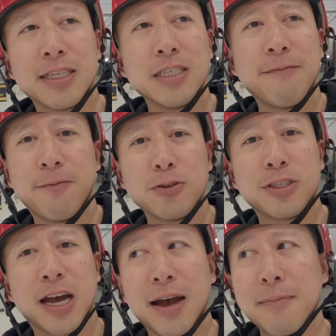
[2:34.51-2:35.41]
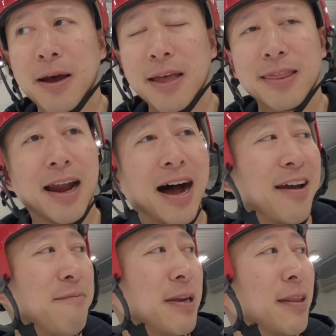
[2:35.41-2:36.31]
This is the first time
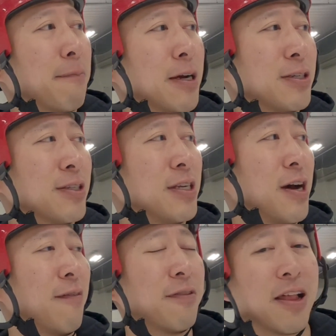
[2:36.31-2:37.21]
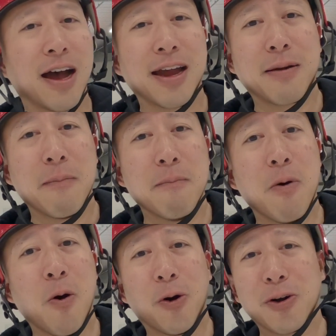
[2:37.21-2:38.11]
I've been in the presence of like
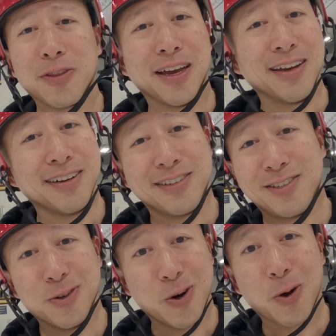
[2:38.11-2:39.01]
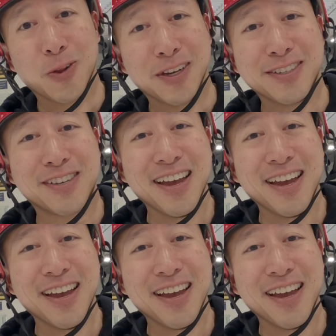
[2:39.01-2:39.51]
more than two goalies.